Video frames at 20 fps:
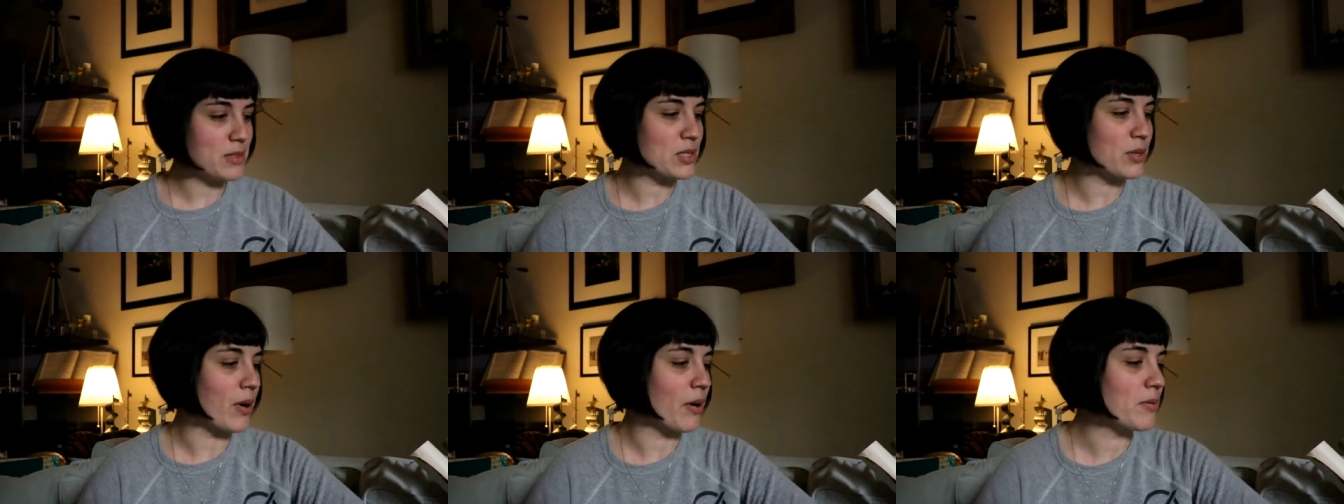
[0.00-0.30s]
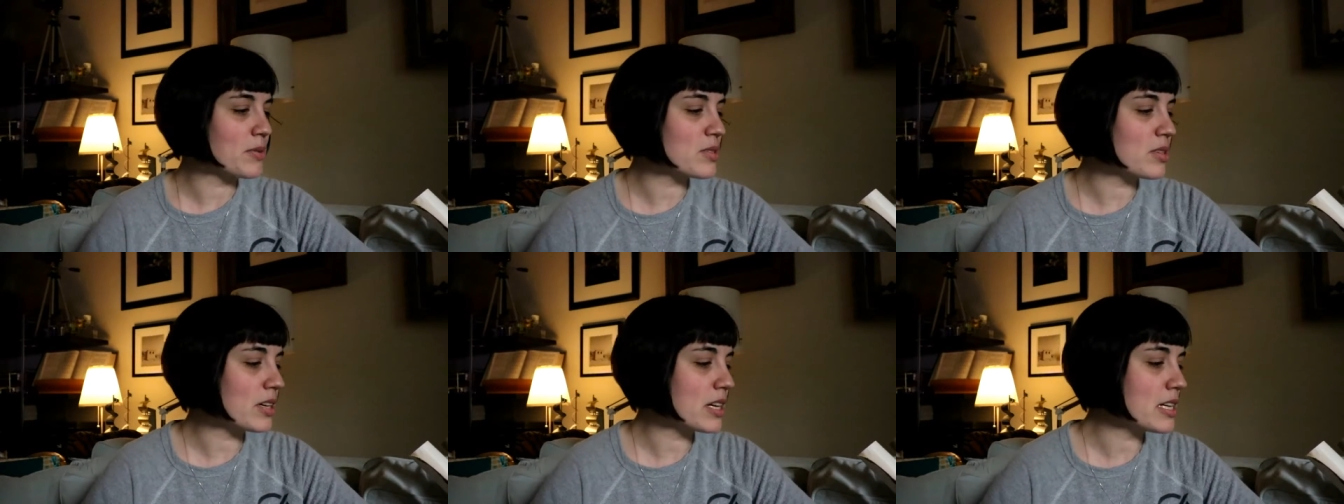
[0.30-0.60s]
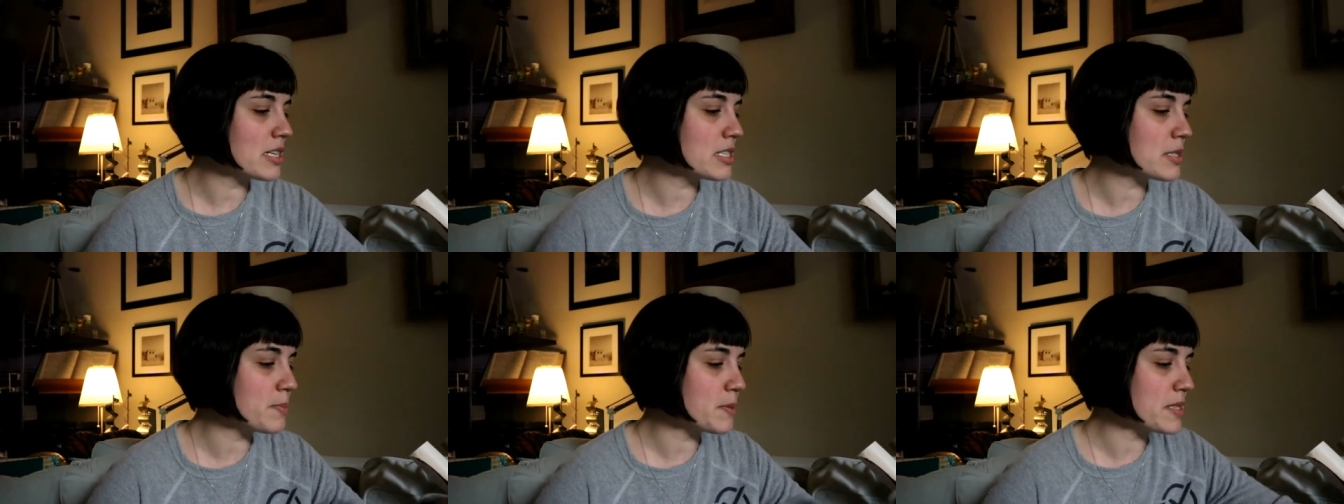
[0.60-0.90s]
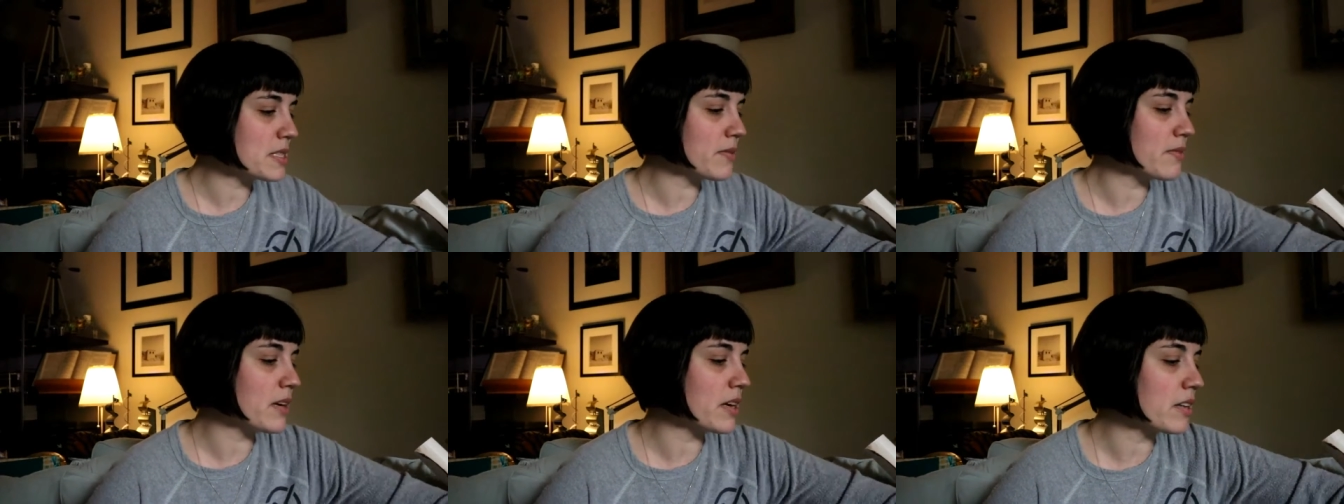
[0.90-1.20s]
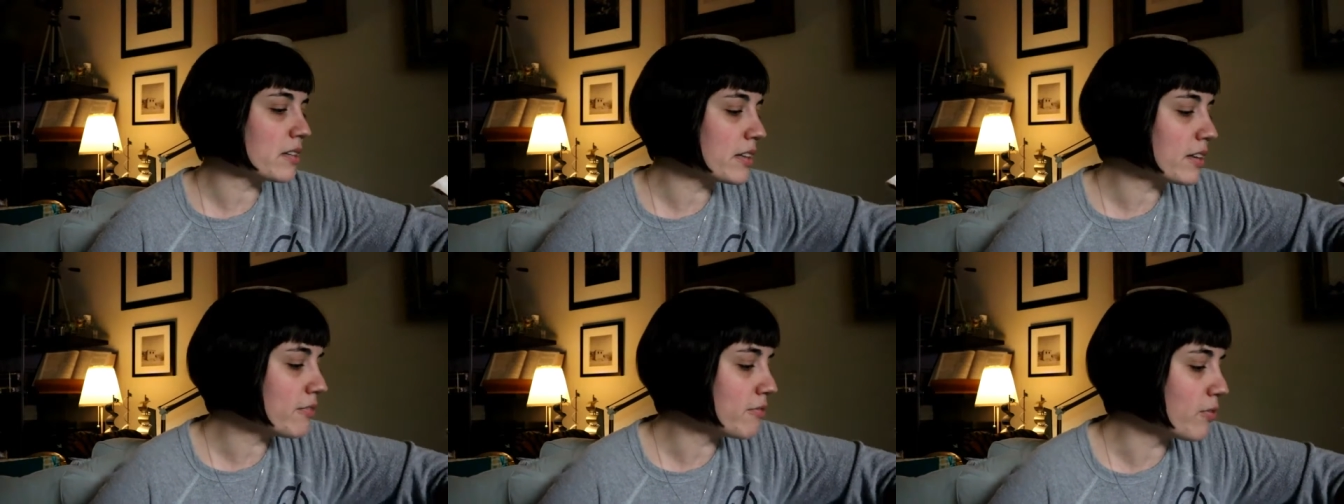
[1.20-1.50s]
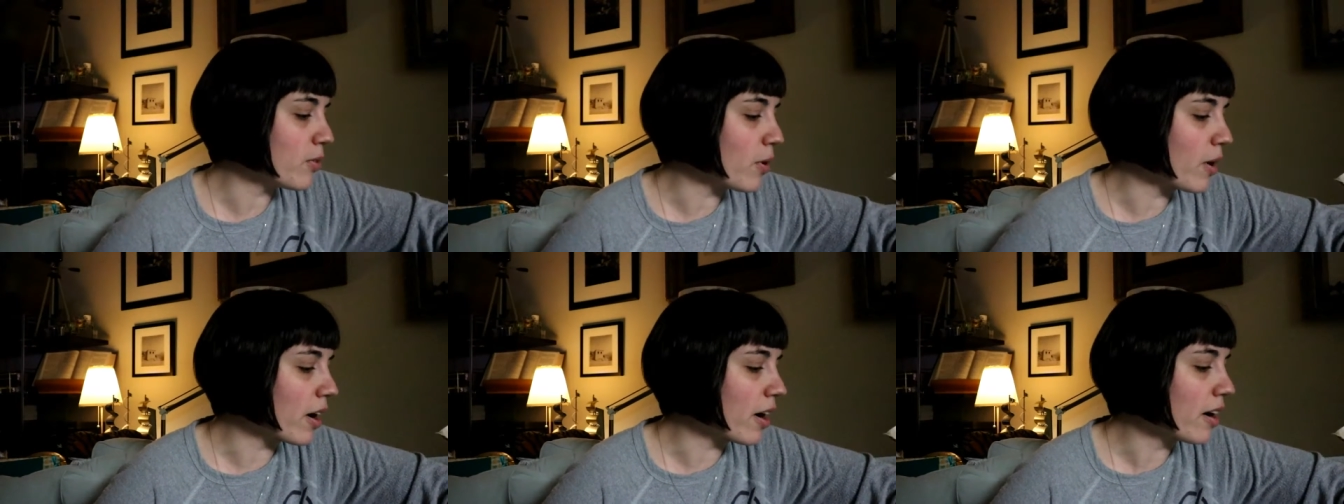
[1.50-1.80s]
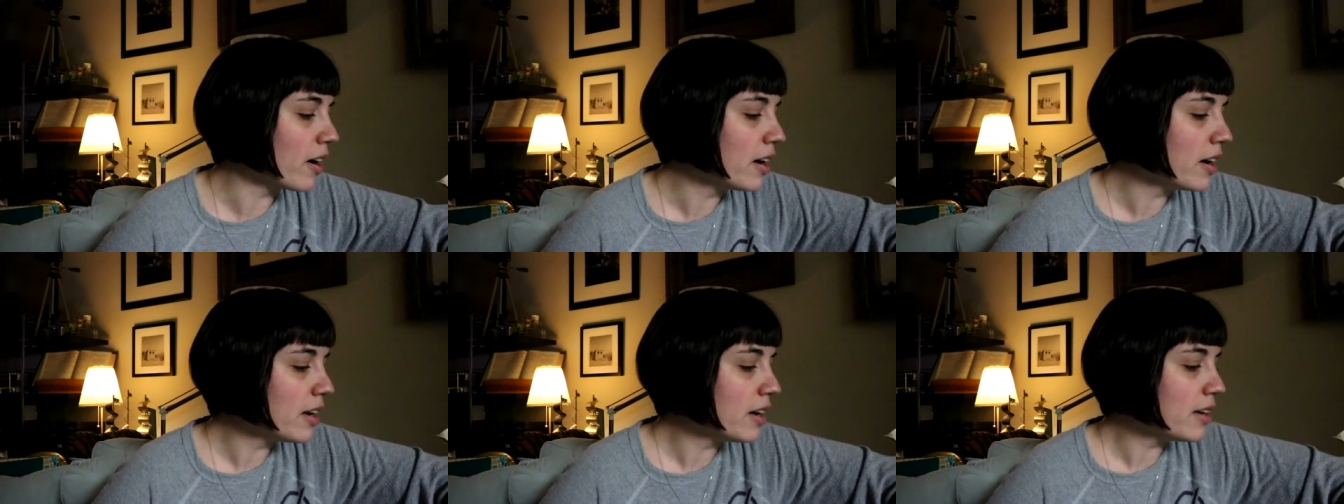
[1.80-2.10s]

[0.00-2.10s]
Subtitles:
so I was looking specifically for